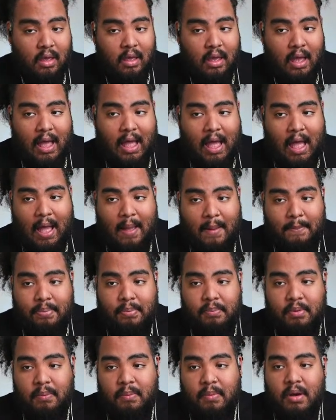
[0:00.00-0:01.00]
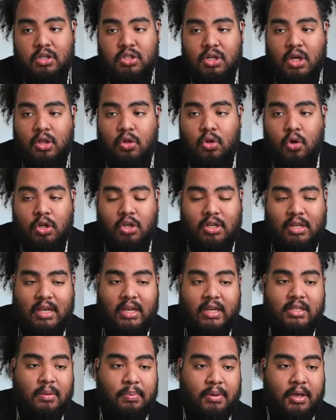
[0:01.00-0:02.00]
But Marshawn Lloyd could
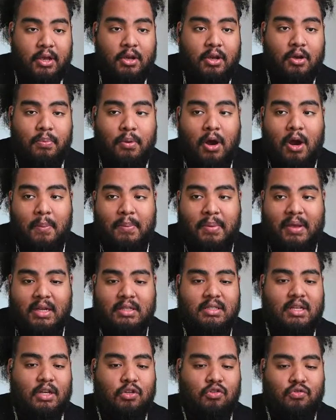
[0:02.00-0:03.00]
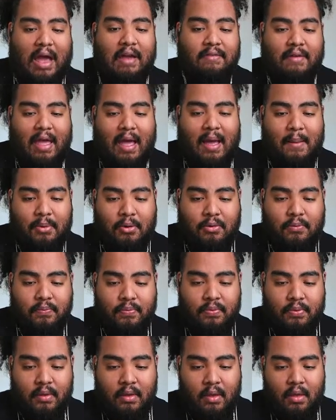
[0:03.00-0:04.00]
easily play a good part because of that draft capital,
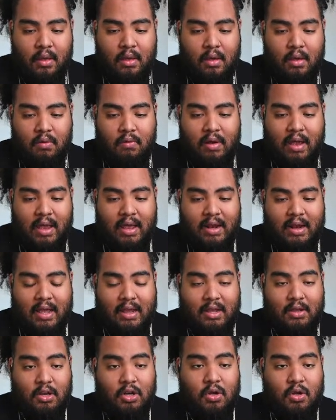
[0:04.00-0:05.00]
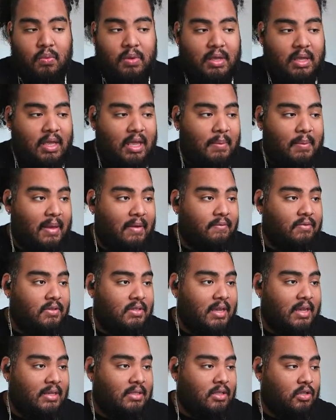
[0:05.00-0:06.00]
right? And like, you know, we keep
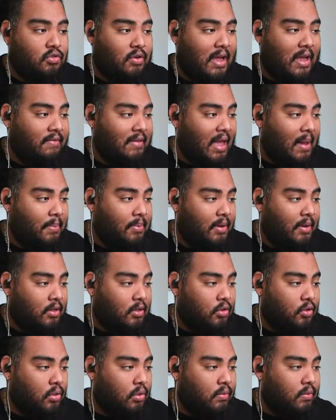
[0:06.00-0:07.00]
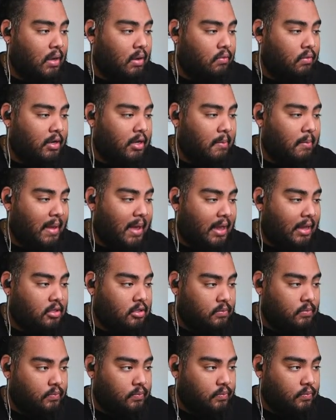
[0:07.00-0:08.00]
emphasizing the draft capital at the third round running backs,
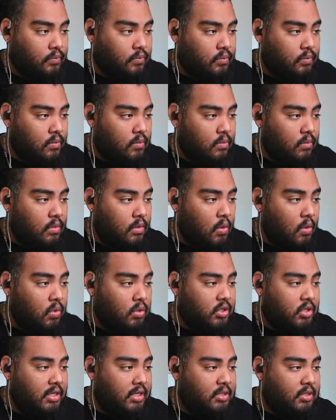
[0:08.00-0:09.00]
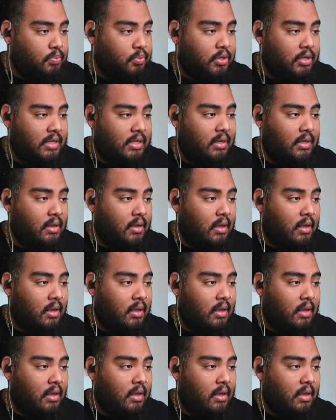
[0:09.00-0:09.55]
which it's pretty